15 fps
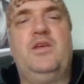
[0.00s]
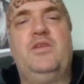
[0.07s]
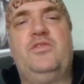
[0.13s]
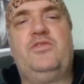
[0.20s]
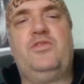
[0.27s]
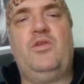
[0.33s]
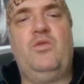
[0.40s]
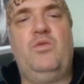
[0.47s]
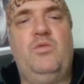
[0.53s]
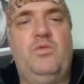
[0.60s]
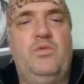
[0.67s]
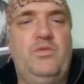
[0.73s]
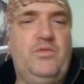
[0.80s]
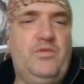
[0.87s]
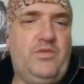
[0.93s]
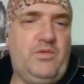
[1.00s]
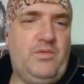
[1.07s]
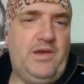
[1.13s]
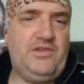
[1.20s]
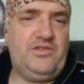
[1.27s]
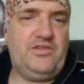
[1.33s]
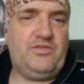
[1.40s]
So the
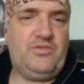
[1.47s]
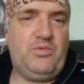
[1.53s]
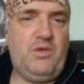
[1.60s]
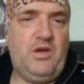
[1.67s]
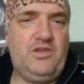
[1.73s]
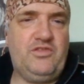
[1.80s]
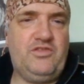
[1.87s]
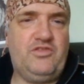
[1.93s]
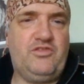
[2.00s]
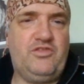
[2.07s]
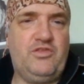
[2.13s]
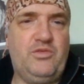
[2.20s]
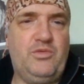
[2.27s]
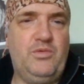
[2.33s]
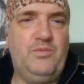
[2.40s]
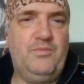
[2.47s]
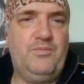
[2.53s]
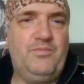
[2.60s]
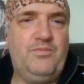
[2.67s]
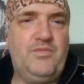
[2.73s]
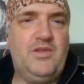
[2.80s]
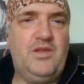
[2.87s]
question is what to do.
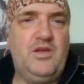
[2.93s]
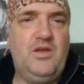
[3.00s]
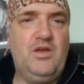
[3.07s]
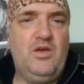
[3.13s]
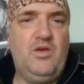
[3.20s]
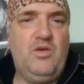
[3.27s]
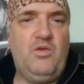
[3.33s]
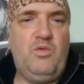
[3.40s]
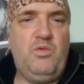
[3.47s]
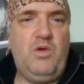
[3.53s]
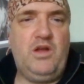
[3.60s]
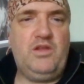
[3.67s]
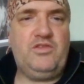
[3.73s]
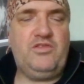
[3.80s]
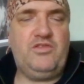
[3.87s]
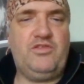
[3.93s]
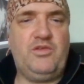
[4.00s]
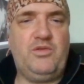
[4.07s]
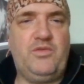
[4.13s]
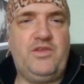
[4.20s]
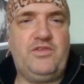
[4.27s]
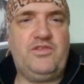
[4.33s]
What to
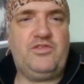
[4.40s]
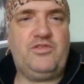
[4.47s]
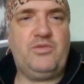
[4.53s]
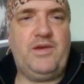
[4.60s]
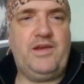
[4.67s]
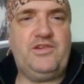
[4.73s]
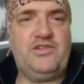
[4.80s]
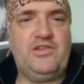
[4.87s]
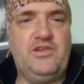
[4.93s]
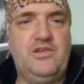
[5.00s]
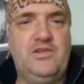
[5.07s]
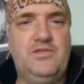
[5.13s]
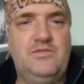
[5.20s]
do in this situation?